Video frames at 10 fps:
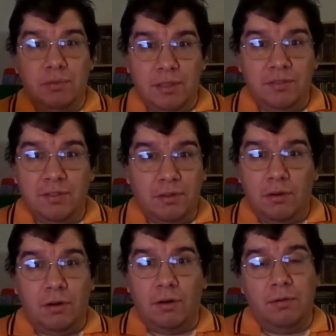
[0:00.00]
released at
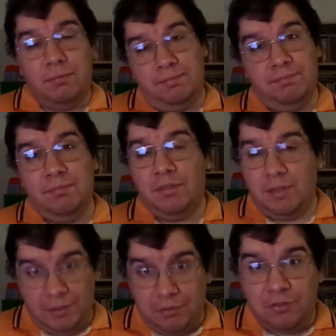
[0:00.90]
all,
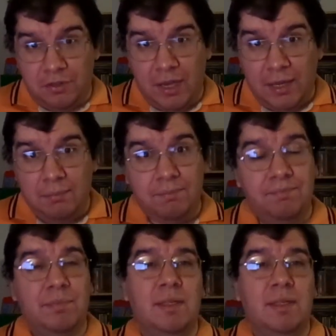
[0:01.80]
so that's a shame,